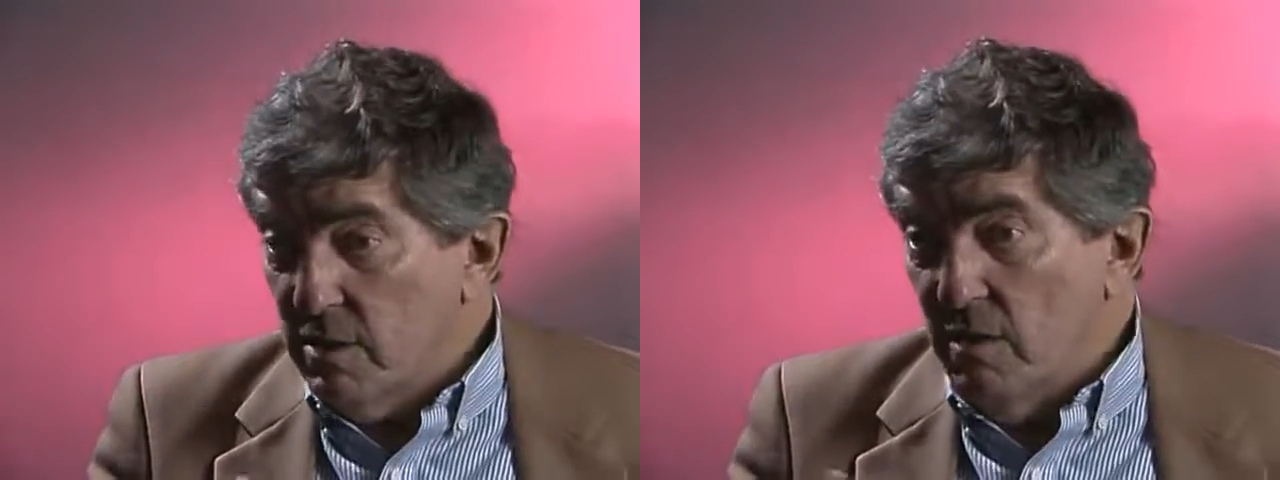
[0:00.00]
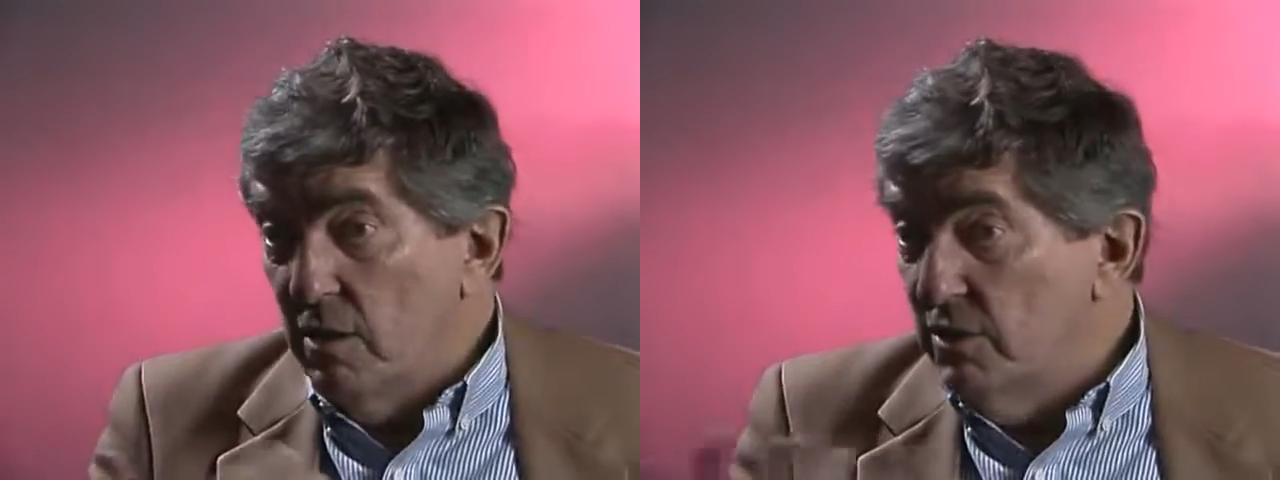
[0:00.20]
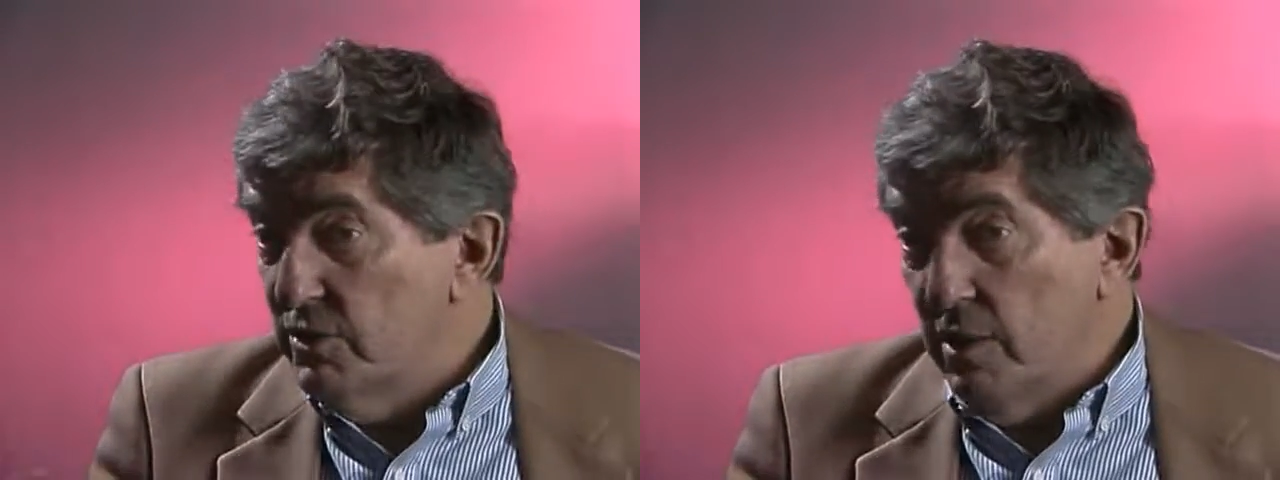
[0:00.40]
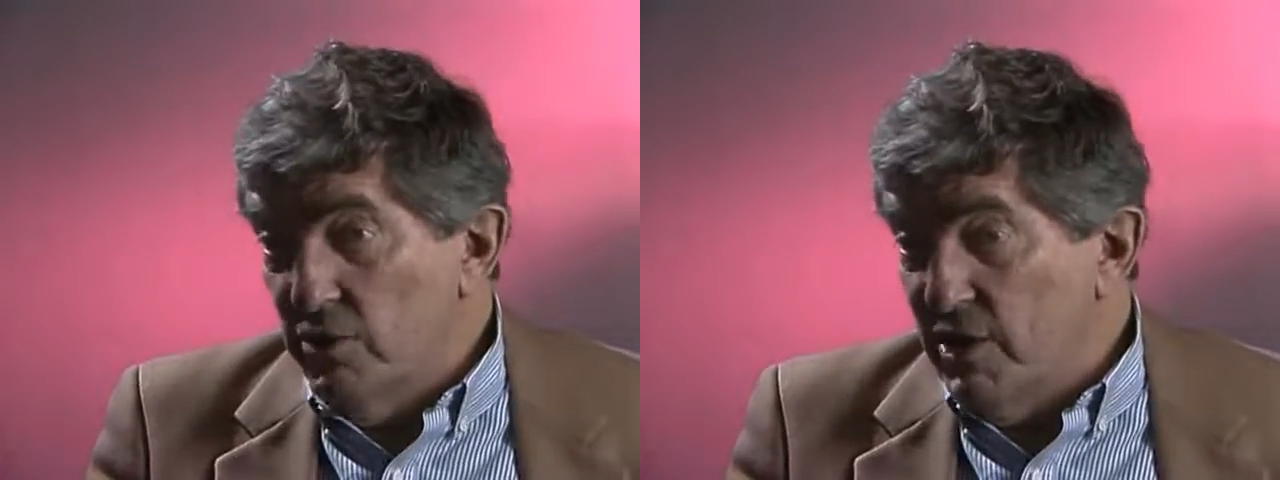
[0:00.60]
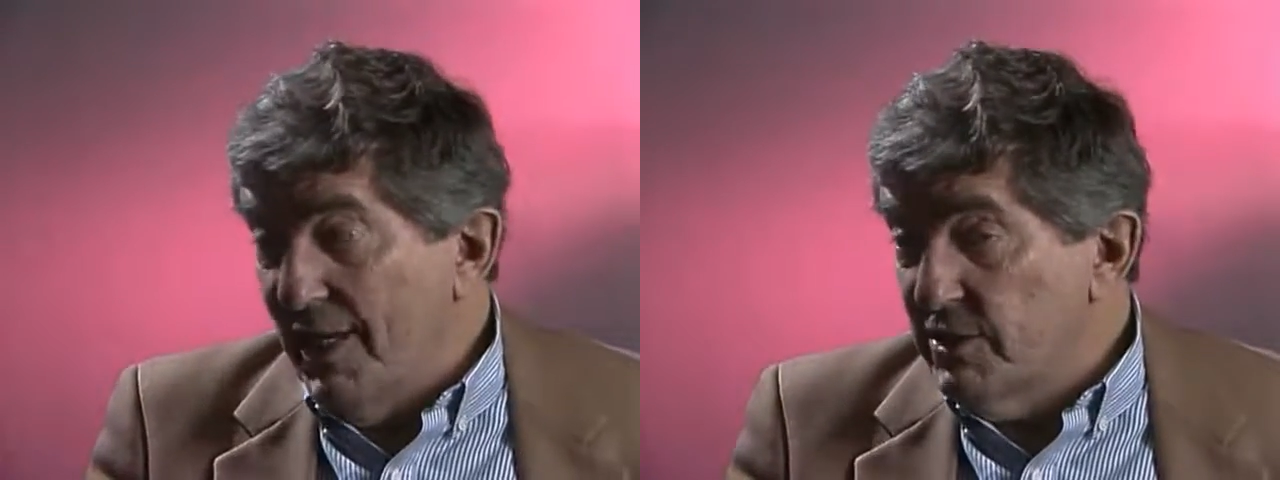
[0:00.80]
called this on a
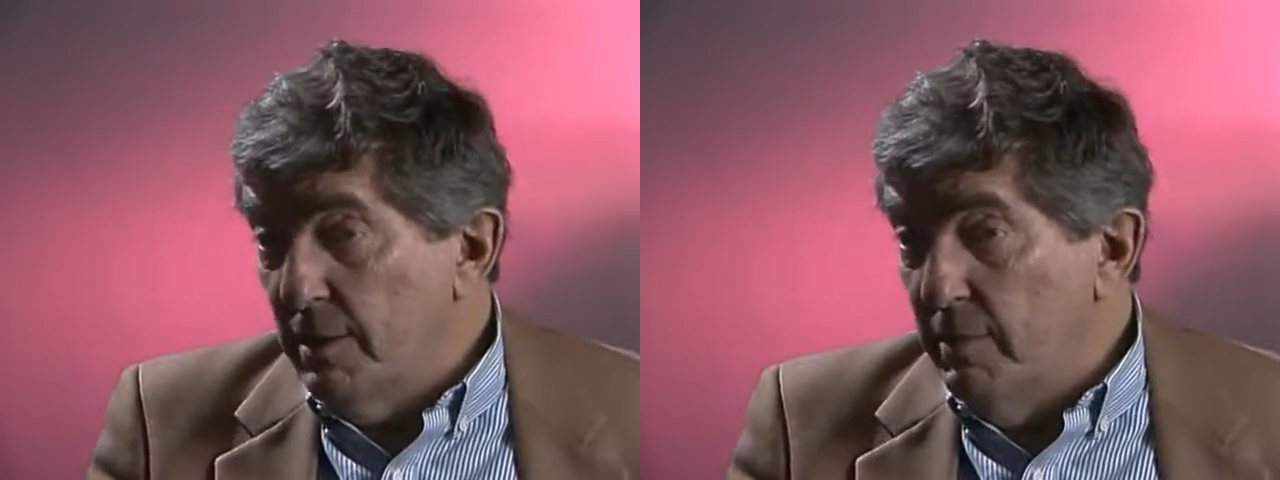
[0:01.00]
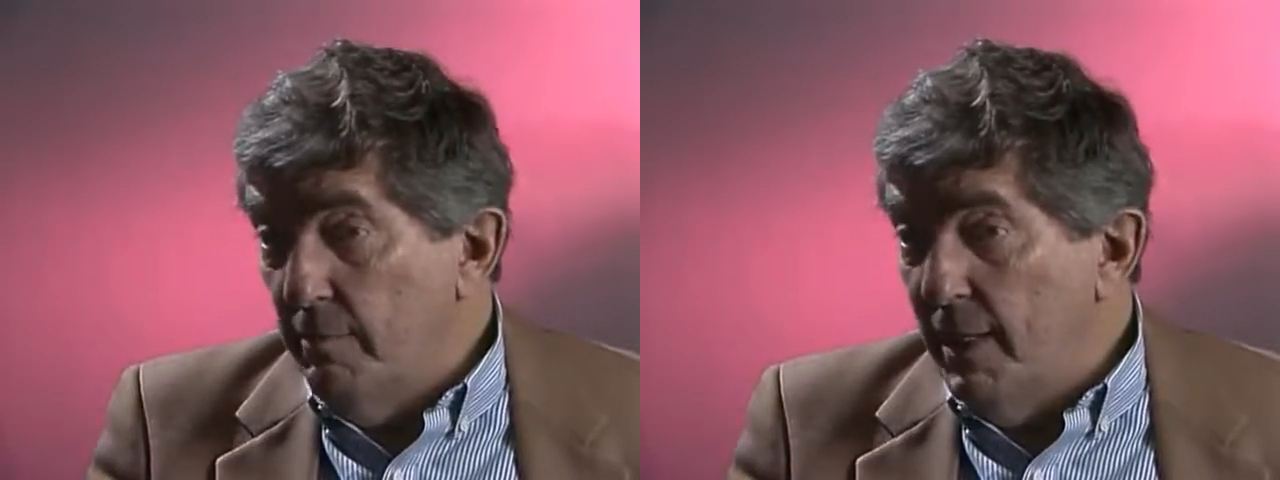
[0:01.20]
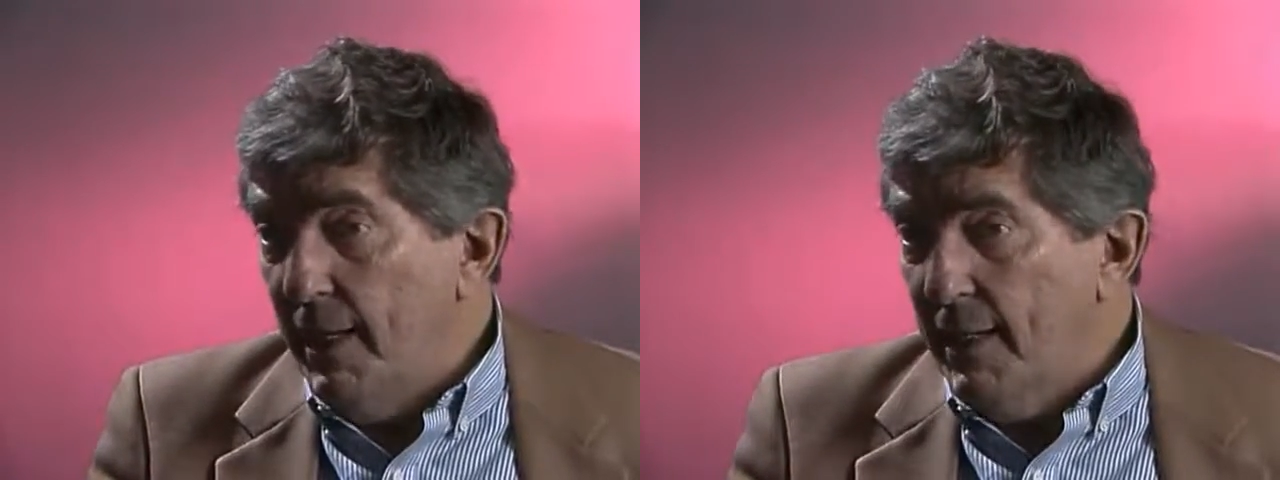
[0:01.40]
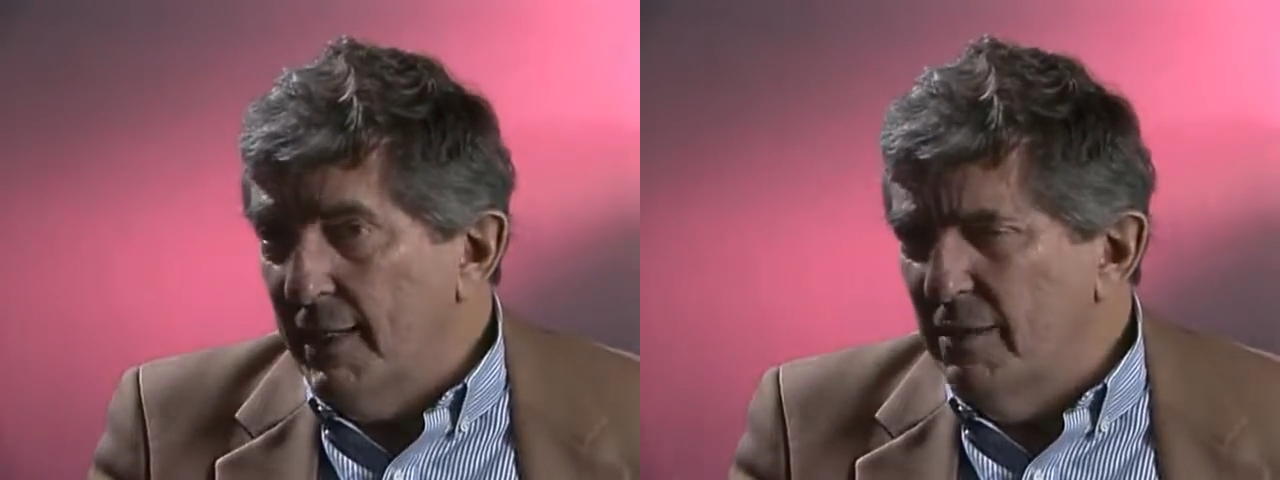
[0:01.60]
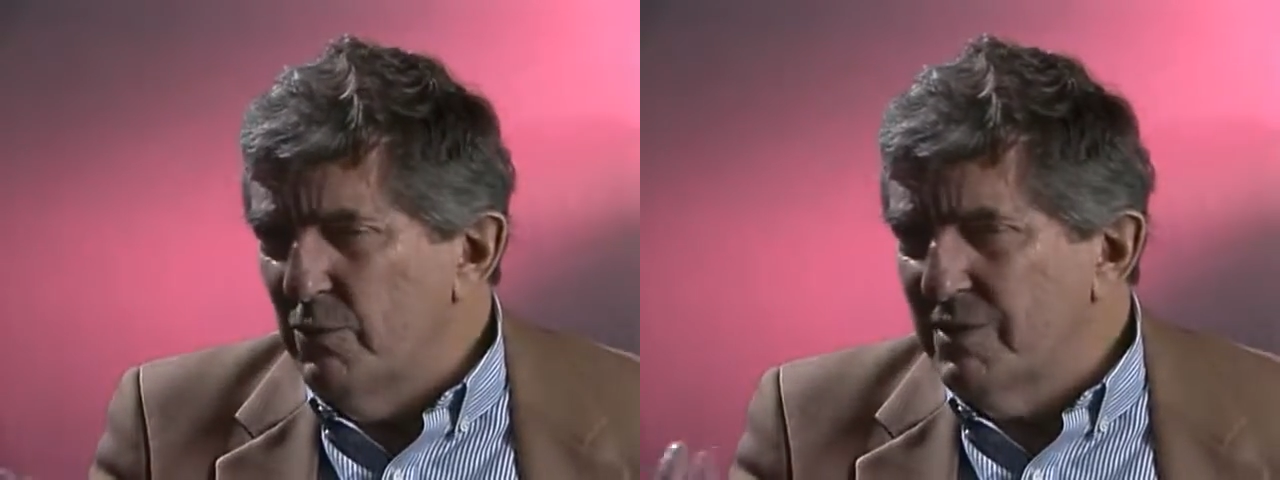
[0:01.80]
chance I'd be back,
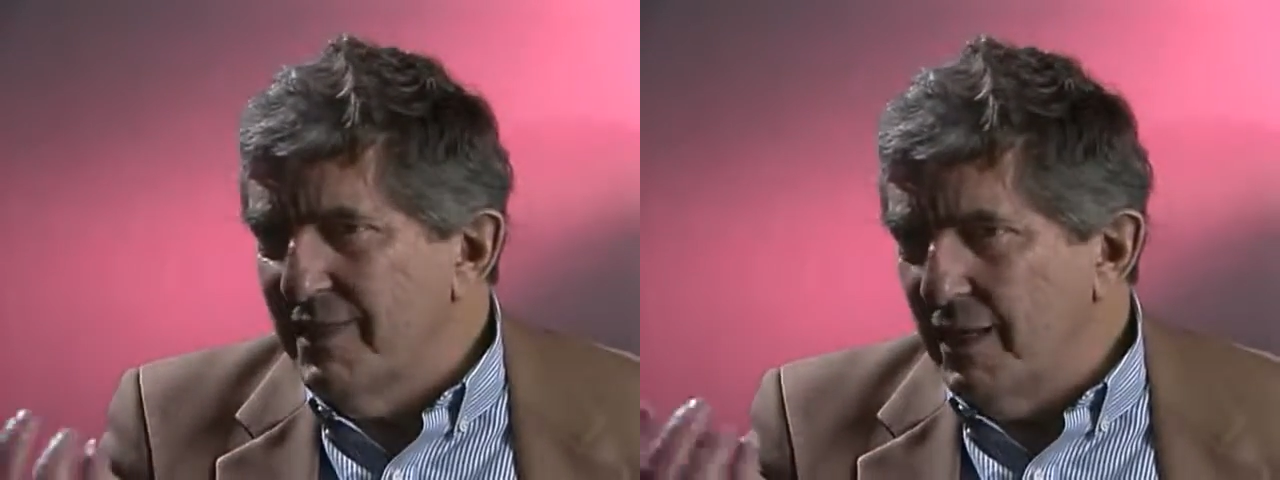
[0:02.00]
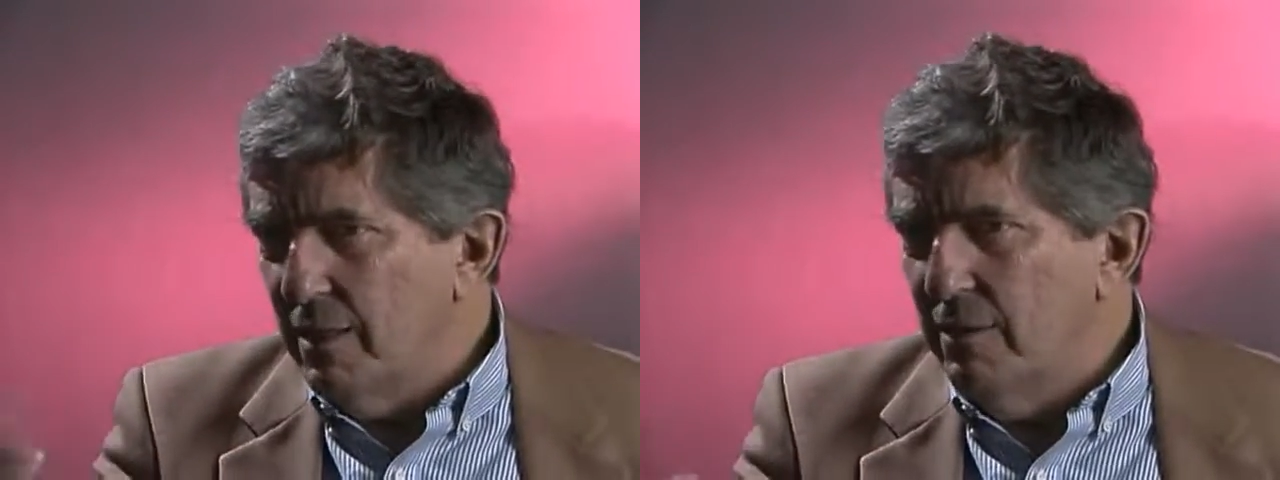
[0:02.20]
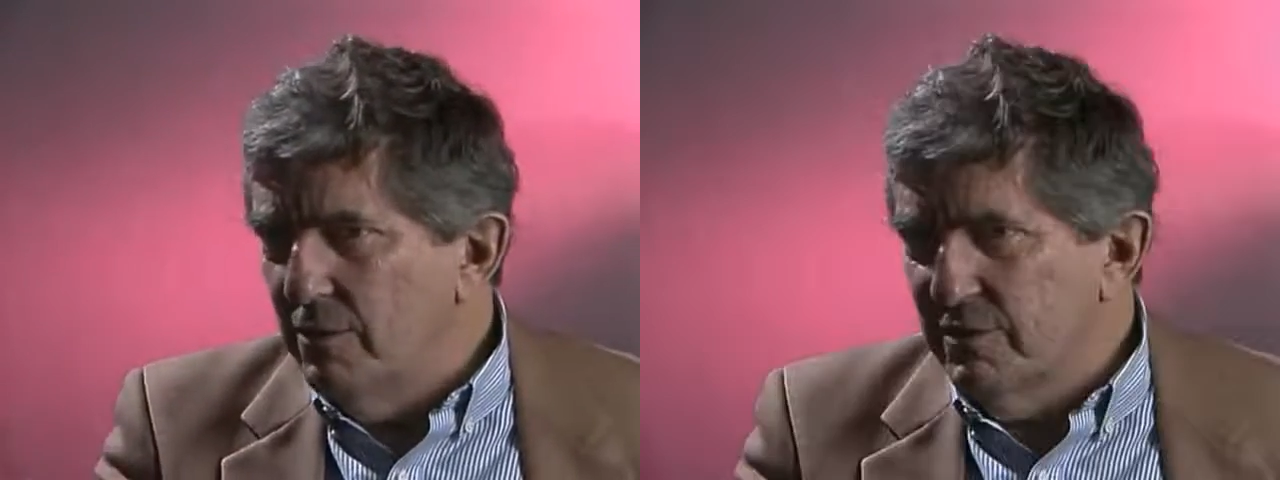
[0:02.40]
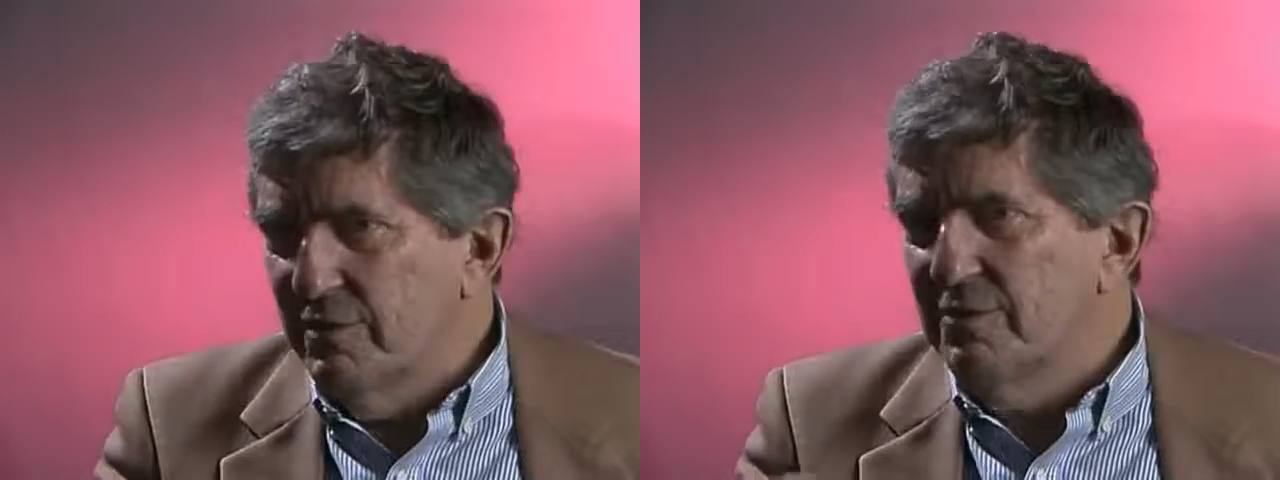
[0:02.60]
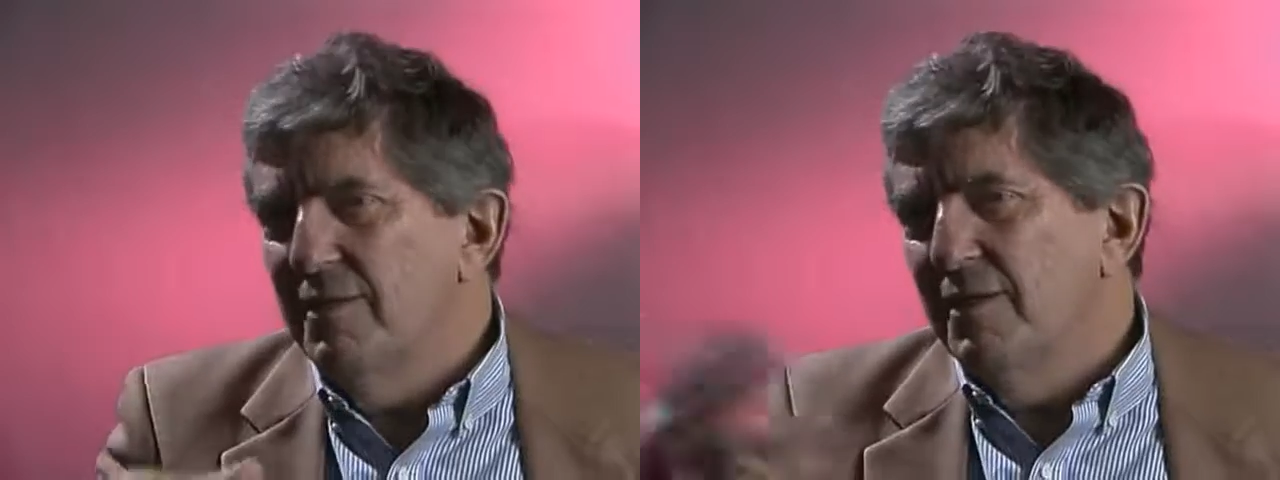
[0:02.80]
and it was that close. So,